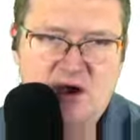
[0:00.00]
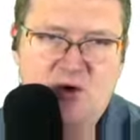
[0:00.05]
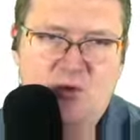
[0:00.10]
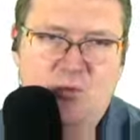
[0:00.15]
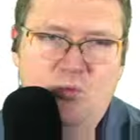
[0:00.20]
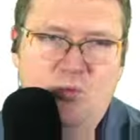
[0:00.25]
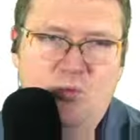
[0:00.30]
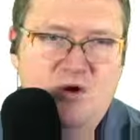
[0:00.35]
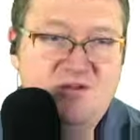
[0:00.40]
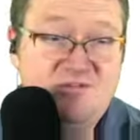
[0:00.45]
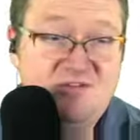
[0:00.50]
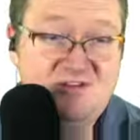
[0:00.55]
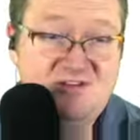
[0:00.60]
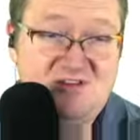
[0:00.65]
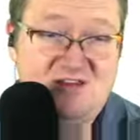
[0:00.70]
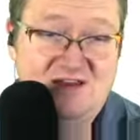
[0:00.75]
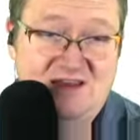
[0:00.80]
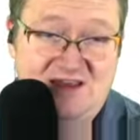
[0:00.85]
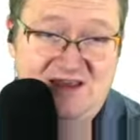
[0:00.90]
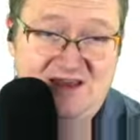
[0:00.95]
What if it's
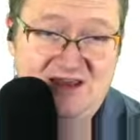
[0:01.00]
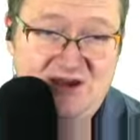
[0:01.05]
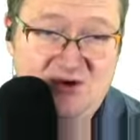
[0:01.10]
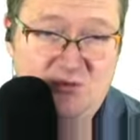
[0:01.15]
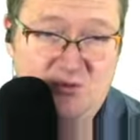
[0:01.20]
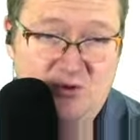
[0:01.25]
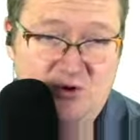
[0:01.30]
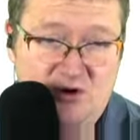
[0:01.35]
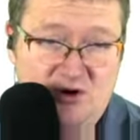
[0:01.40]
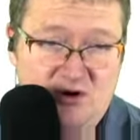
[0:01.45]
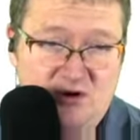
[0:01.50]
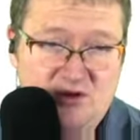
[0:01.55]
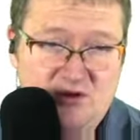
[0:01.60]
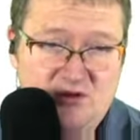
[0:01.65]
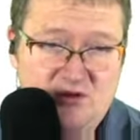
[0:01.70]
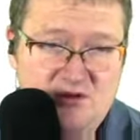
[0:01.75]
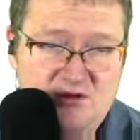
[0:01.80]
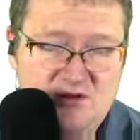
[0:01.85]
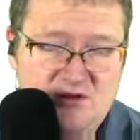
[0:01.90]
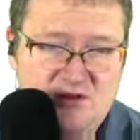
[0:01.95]
an E word?
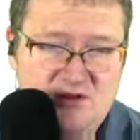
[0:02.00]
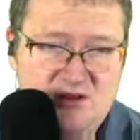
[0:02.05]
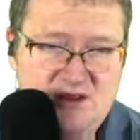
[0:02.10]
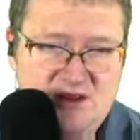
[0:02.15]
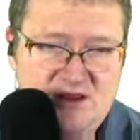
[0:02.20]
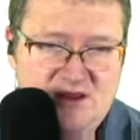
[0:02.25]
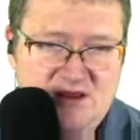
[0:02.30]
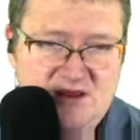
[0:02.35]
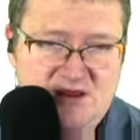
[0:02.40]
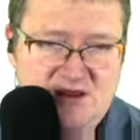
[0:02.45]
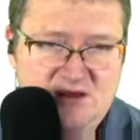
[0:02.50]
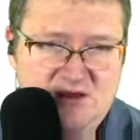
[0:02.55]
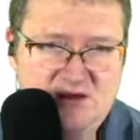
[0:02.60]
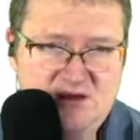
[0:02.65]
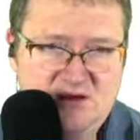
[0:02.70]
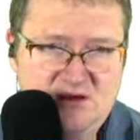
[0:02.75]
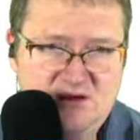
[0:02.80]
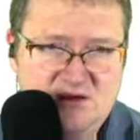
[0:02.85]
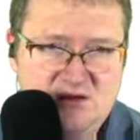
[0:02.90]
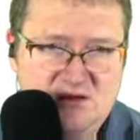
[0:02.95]
E,
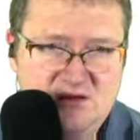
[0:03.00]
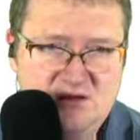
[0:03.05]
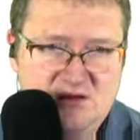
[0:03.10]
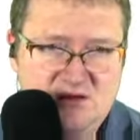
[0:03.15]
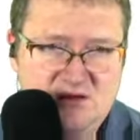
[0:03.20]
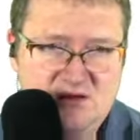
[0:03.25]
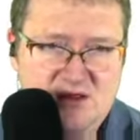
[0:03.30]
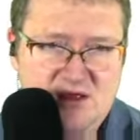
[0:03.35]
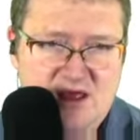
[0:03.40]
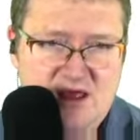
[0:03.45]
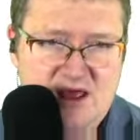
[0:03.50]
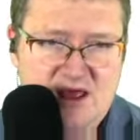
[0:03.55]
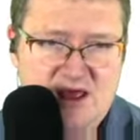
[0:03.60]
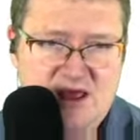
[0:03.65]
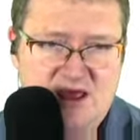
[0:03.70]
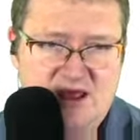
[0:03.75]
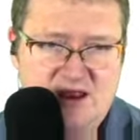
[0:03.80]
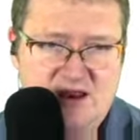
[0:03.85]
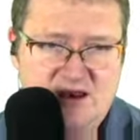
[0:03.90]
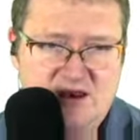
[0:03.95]

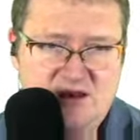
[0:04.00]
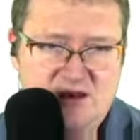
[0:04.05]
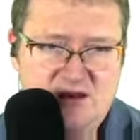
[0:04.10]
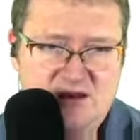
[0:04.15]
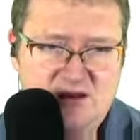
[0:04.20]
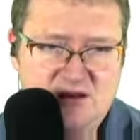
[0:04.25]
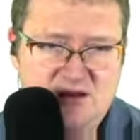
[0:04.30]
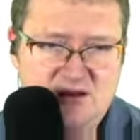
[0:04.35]
N.